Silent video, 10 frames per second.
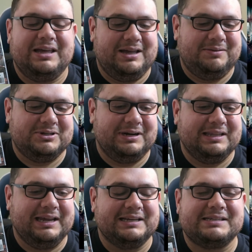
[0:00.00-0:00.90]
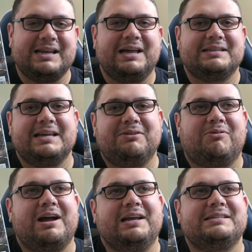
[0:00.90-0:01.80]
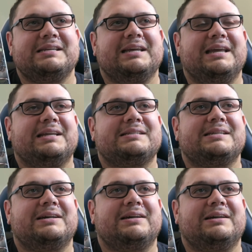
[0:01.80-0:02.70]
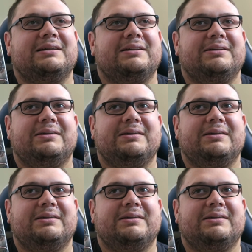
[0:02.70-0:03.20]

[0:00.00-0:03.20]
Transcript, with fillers: uh, i'm trying to think it's not dead rising it's uh